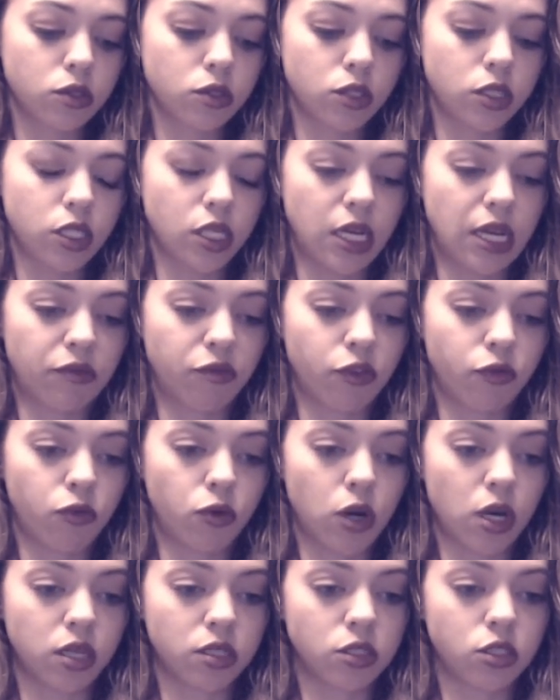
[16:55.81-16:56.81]
the Knave of
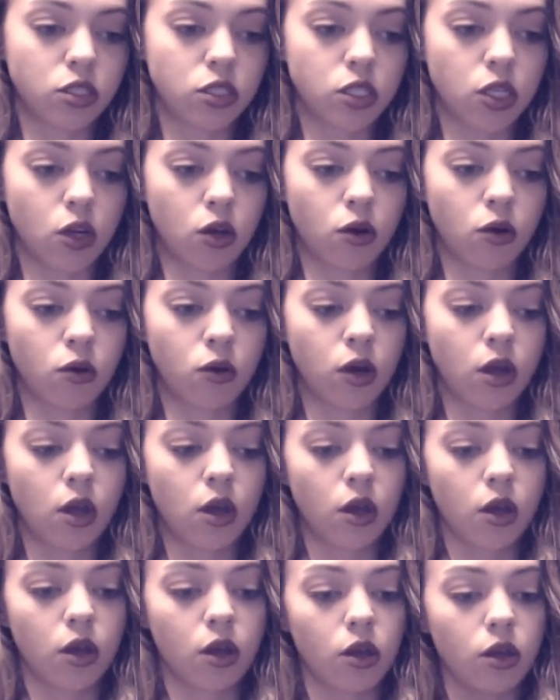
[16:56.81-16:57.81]
Wands. So,
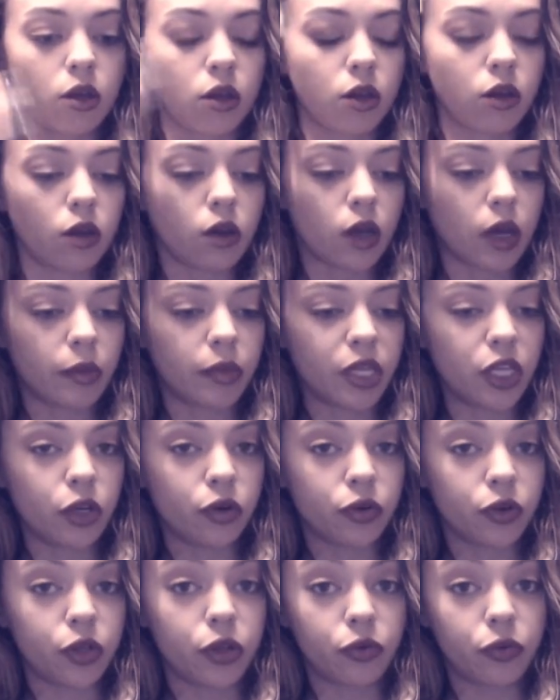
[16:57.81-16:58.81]
I mean,
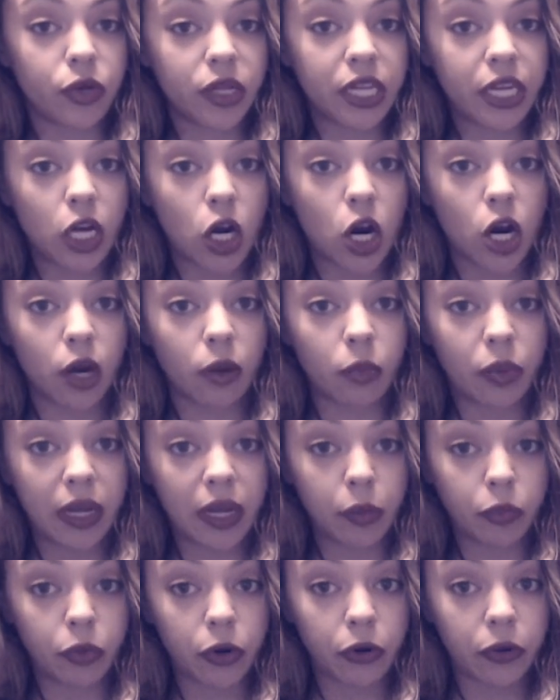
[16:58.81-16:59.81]
you really are
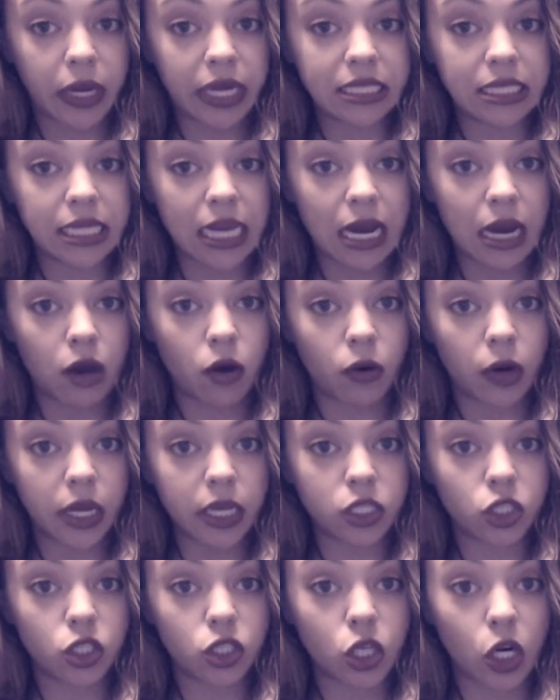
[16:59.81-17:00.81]
being broken down
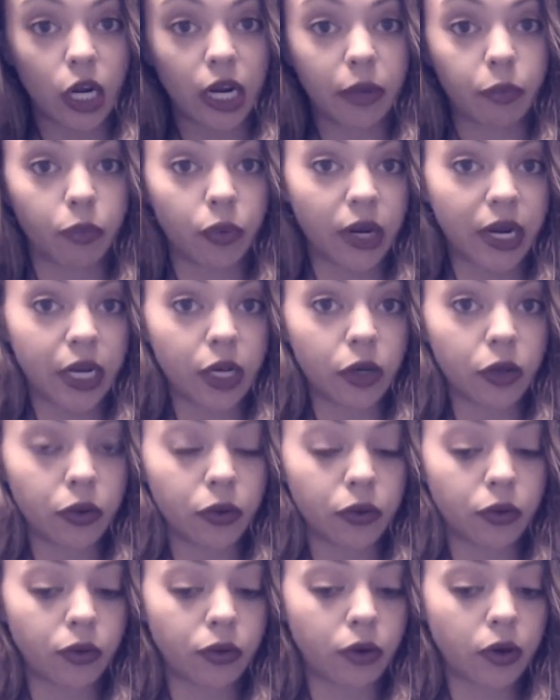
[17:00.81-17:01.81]
and starting brand
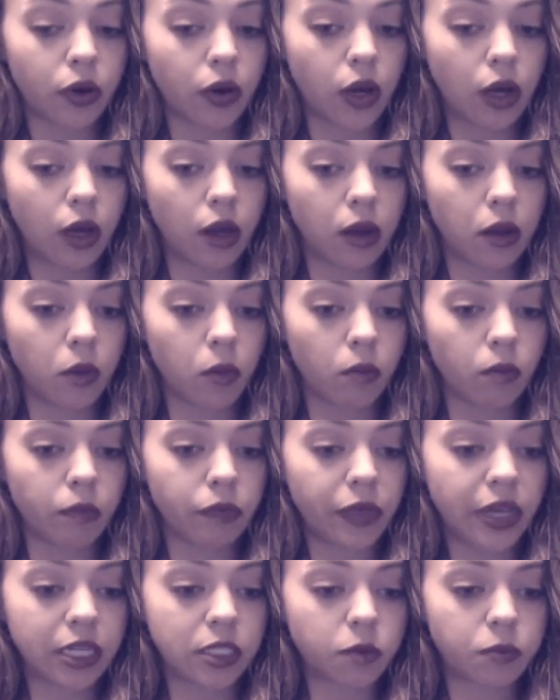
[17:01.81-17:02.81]
new.
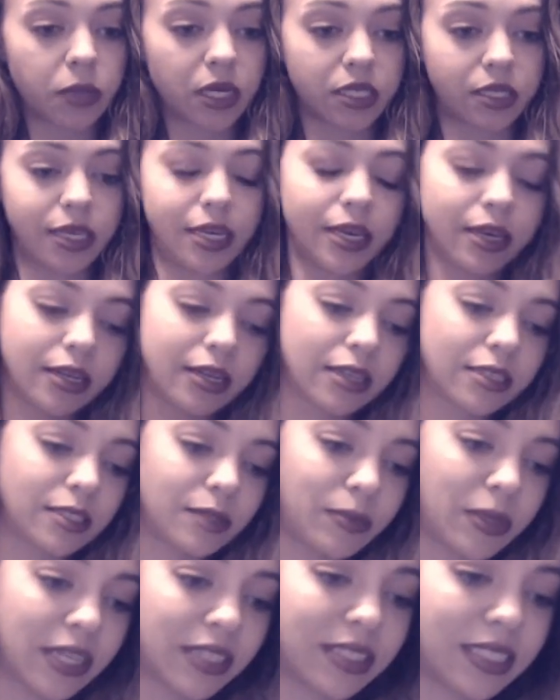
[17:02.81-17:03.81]

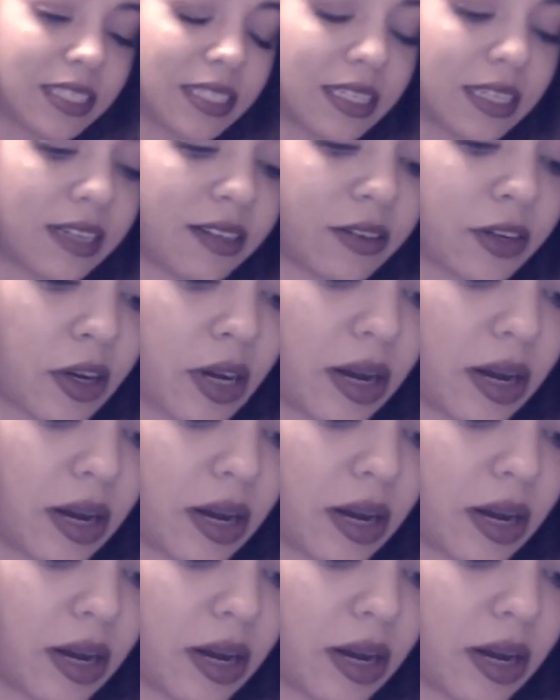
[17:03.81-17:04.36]
Expected. I don't know